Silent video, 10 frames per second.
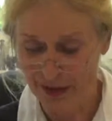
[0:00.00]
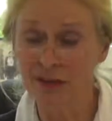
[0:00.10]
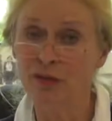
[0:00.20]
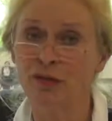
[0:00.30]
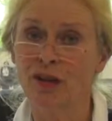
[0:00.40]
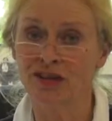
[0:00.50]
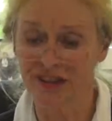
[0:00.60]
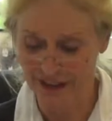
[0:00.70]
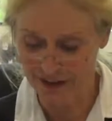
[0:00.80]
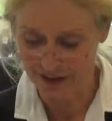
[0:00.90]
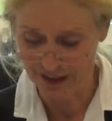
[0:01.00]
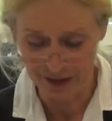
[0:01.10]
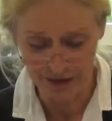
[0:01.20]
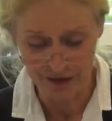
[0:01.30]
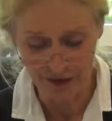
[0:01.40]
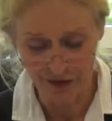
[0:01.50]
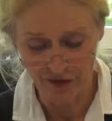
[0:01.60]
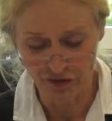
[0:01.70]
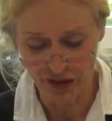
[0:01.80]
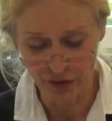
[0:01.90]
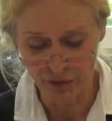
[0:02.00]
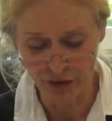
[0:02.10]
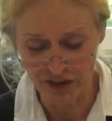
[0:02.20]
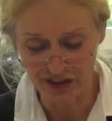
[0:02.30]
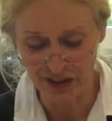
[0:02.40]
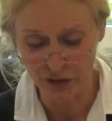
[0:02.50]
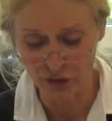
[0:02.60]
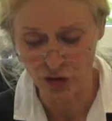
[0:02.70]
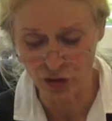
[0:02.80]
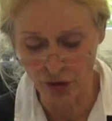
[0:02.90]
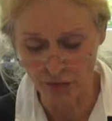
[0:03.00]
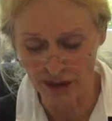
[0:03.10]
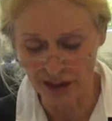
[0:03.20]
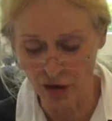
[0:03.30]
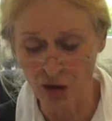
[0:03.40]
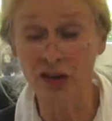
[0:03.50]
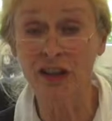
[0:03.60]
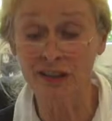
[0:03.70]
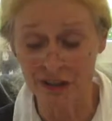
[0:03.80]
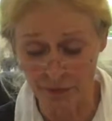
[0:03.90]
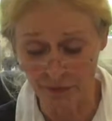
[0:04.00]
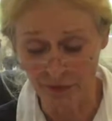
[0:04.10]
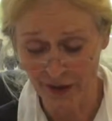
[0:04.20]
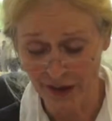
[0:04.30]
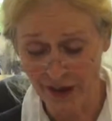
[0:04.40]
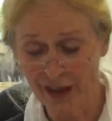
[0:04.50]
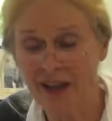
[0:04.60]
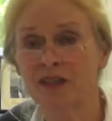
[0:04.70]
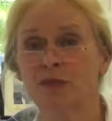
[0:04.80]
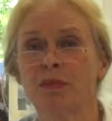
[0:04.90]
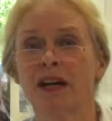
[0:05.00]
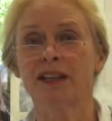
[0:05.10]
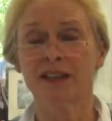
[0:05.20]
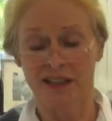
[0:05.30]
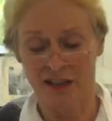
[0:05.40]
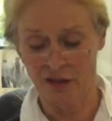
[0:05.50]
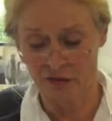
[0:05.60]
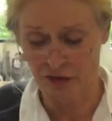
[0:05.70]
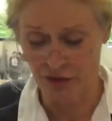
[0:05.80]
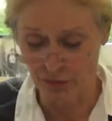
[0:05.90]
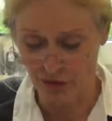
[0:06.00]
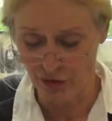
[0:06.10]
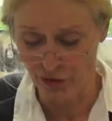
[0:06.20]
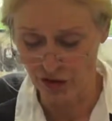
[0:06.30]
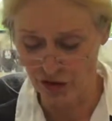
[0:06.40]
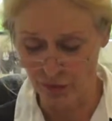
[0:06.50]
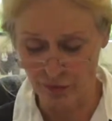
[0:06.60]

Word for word: In 2010, the Federal President of Germany honored him as pioneer of entrepreneurship